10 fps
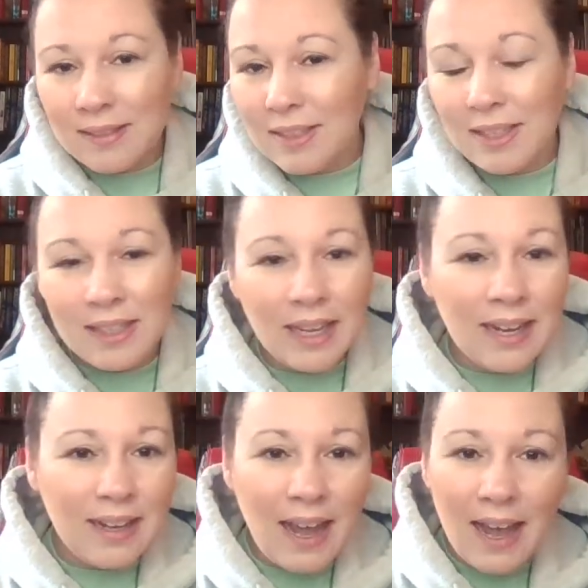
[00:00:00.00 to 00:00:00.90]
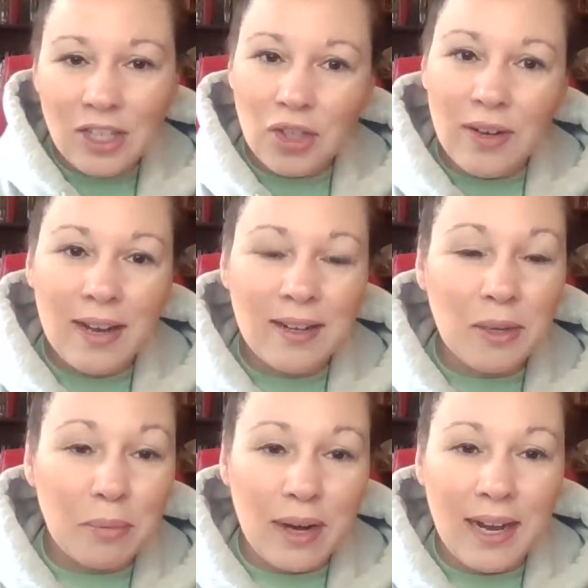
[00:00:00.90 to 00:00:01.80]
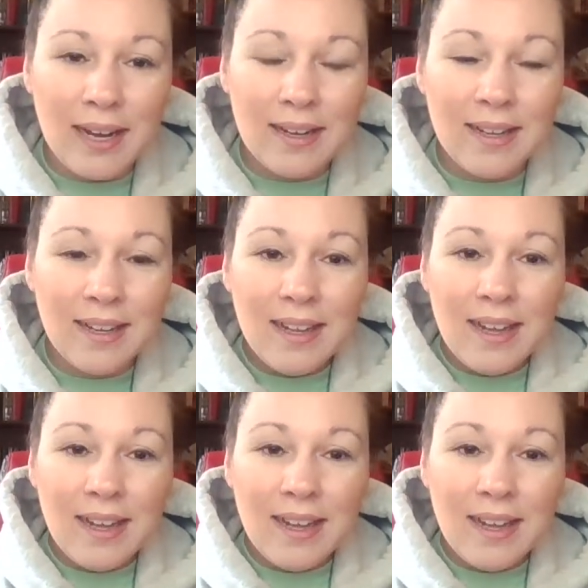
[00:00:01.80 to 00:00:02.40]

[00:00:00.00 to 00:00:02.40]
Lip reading: just let it hash around in your brain.